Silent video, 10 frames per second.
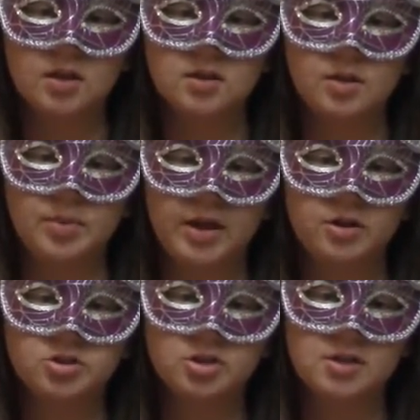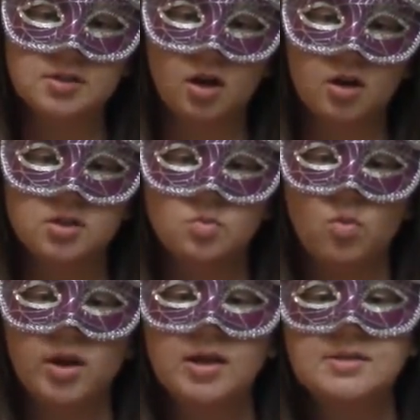The player draws cards
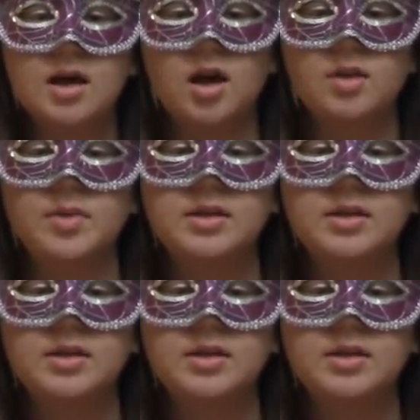one at a time and